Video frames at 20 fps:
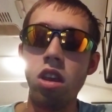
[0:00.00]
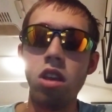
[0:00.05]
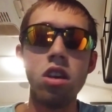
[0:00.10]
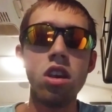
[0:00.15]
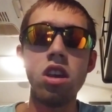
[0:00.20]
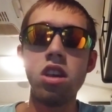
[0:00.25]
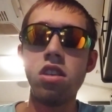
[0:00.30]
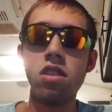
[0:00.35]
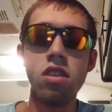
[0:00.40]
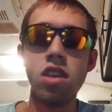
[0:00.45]

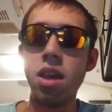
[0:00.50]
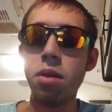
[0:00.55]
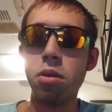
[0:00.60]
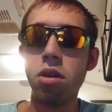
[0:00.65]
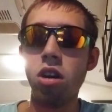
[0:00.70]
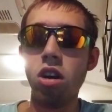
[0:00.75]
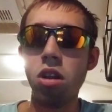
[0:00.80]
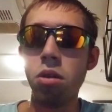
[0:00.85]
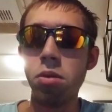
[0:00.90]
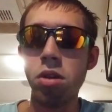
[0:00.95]
You can keep
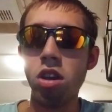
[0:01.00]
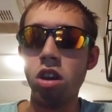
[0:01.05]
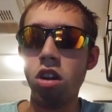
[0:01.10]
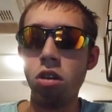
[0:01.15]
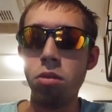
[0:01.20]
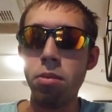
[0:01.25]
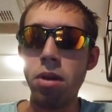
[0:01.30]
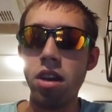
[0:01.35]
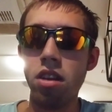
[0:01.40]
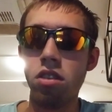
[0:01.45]
calling them
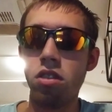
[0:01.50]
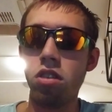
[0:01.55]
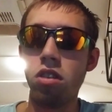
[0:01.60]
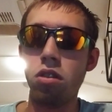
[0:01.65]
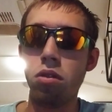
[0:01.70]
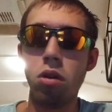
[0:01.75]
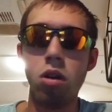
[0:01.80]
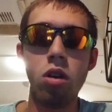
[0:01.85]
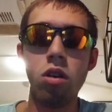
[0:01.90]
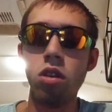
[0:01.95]

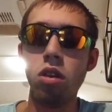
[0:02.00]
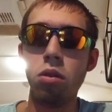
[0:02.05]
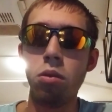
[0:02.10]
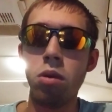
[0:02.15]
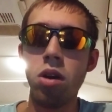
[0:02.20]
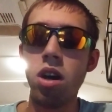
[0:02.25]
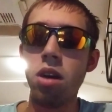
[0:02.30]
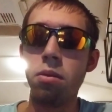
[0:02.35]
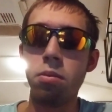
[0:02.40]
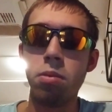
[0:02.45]
Codemaster all you
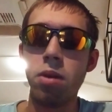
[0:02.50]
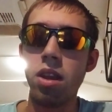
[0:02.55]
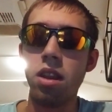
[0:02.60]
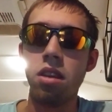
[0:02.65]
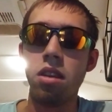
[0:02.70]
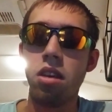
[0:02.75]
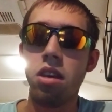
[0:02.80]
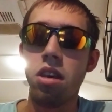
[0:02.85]
want, but